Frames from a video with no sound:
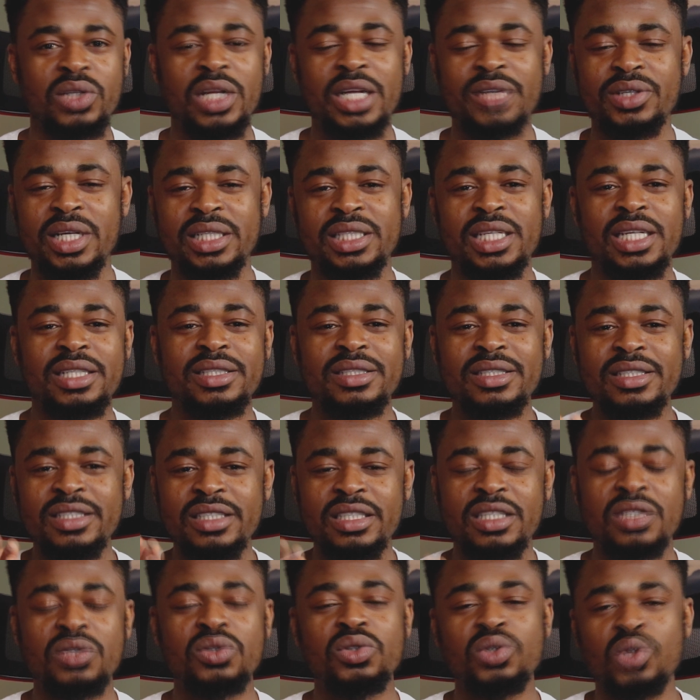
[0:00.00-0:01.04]
So that's why I say
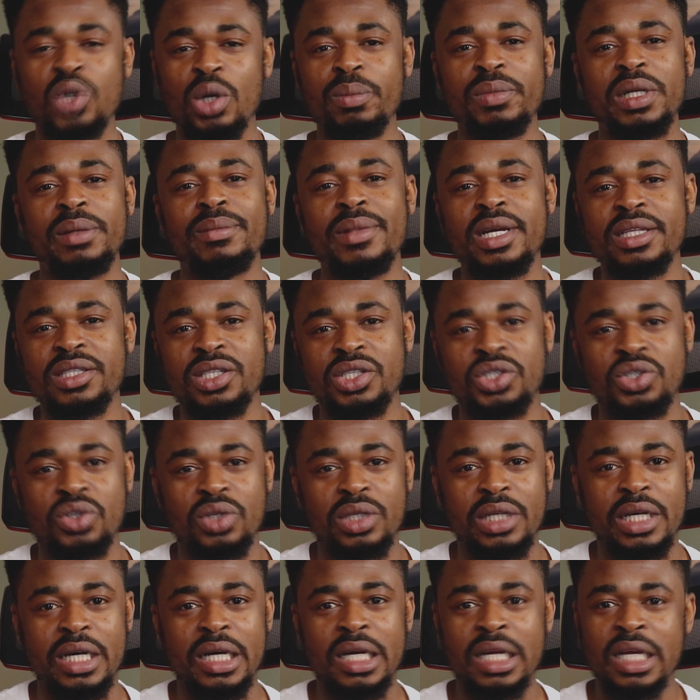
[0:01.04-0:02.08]
these skills complement each
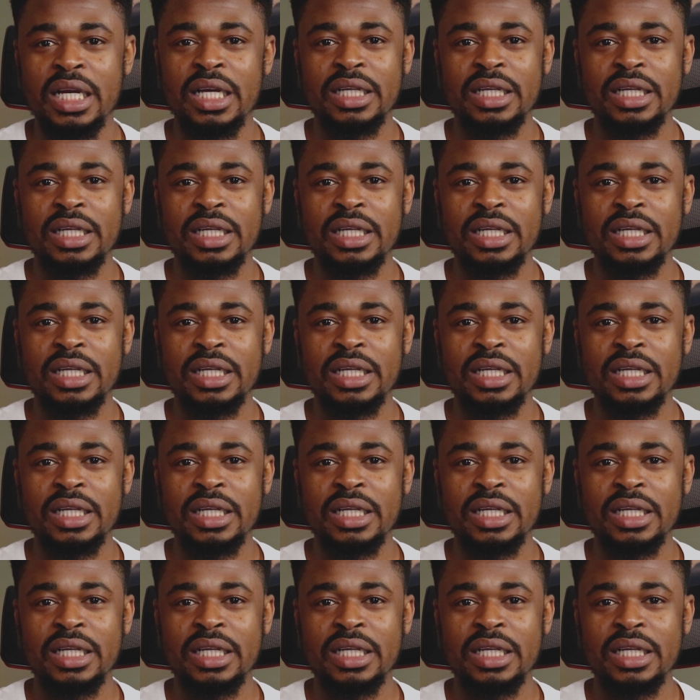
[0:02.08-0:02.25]
other.